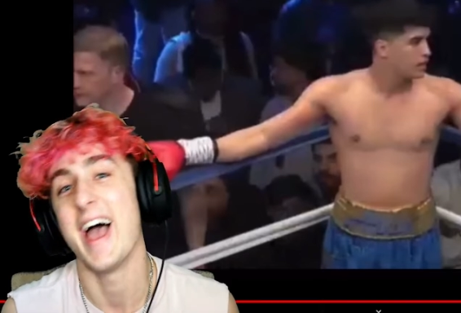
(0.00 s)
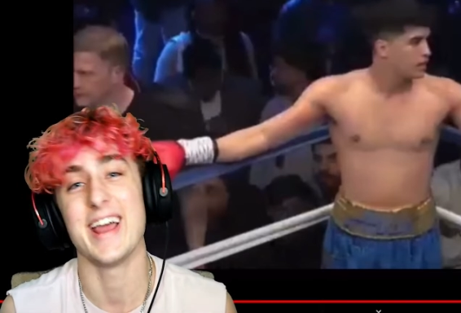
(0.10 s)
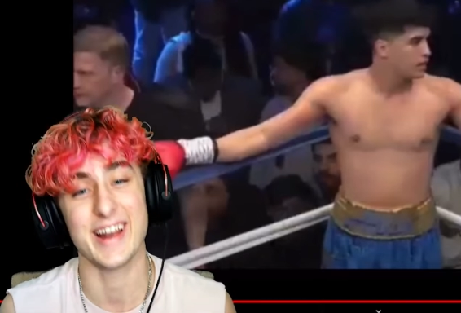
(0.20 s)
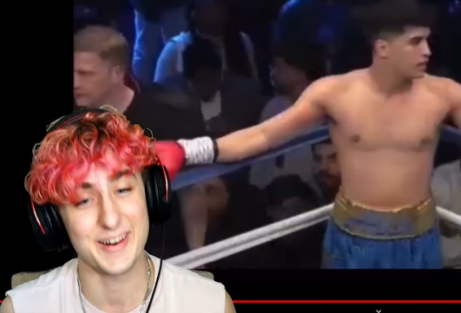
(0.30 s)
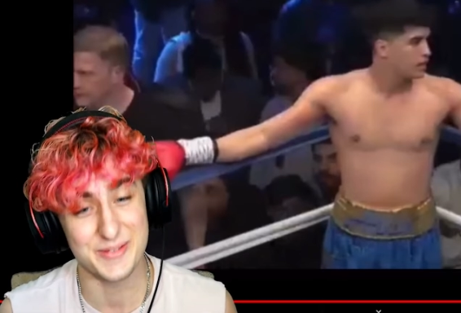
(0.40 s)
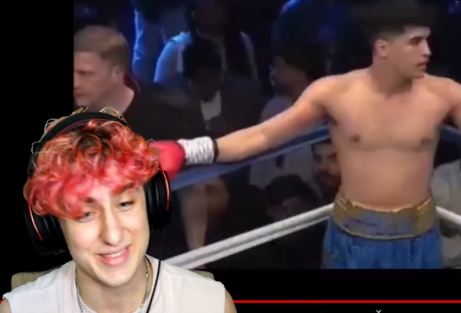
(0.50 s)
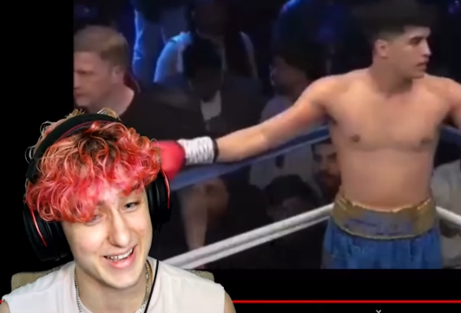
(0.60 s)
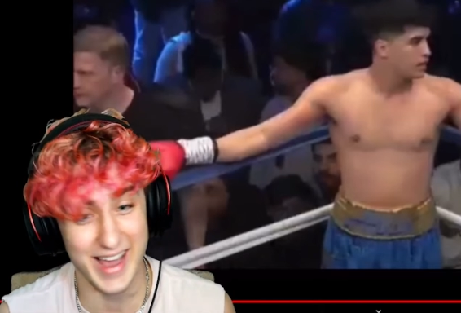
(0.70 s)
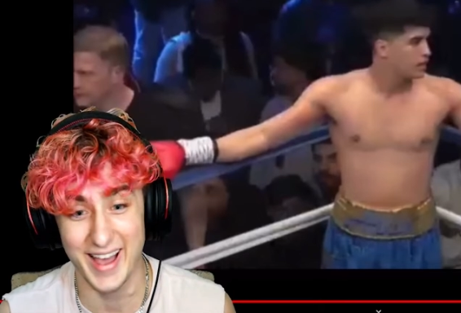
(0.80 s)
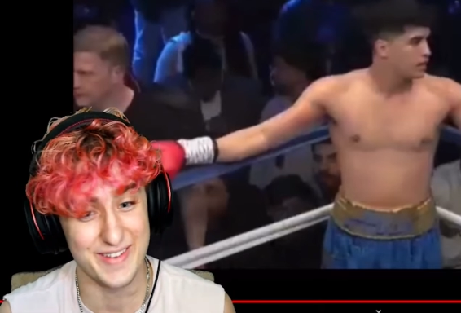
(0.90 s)
Speaker 1: and I don't
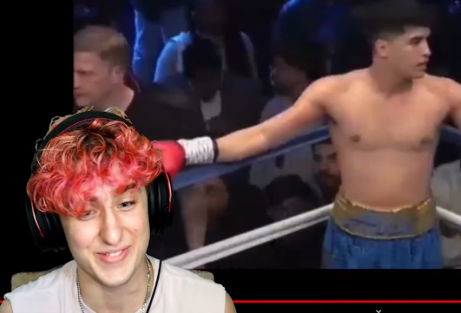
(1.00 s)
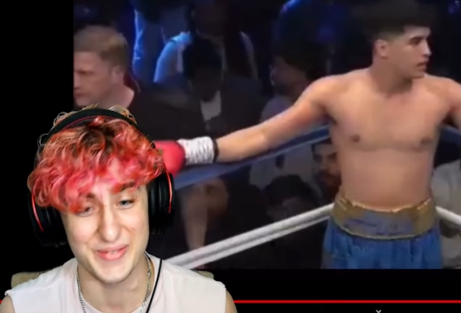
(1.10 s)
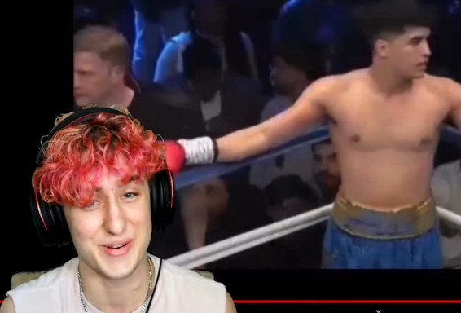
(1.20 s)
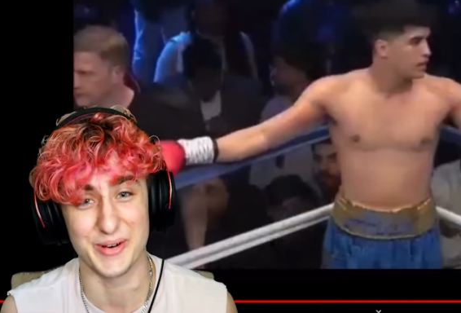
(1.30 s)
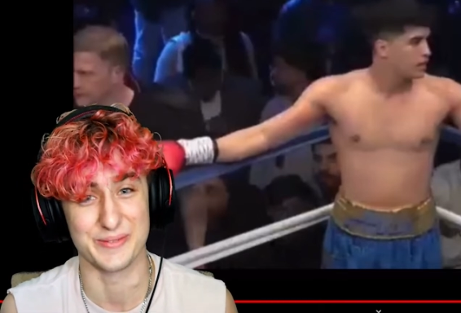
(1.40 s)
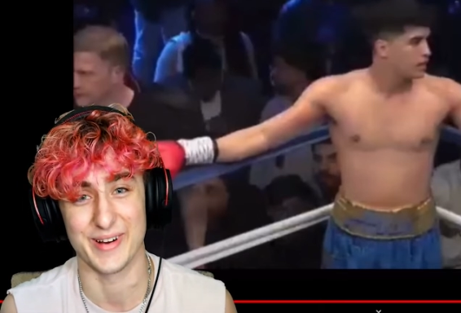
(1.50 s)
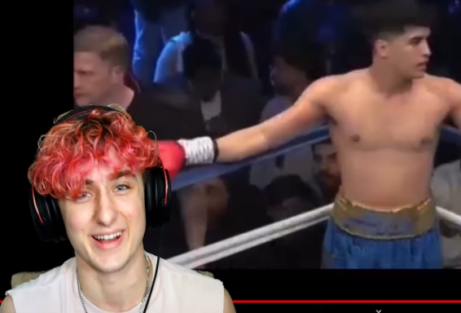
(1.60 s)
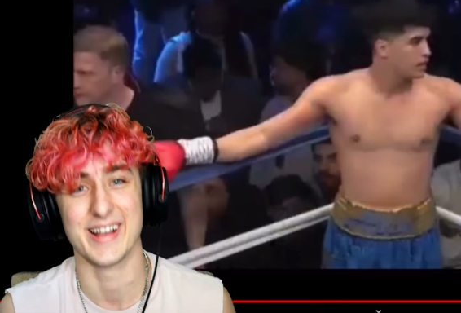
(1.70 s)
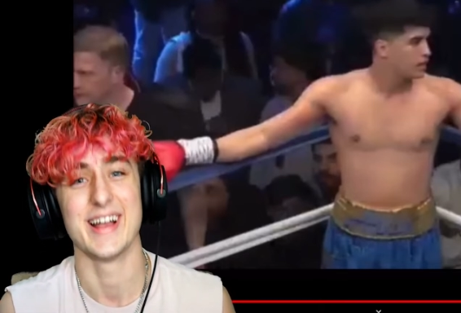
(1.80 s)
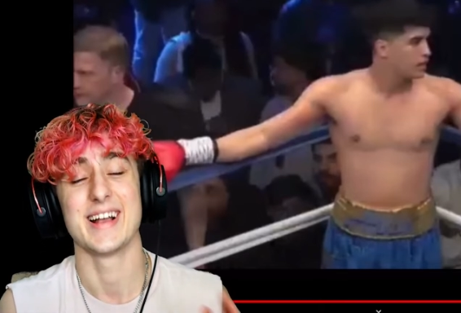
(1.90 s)
think I ever will, bro.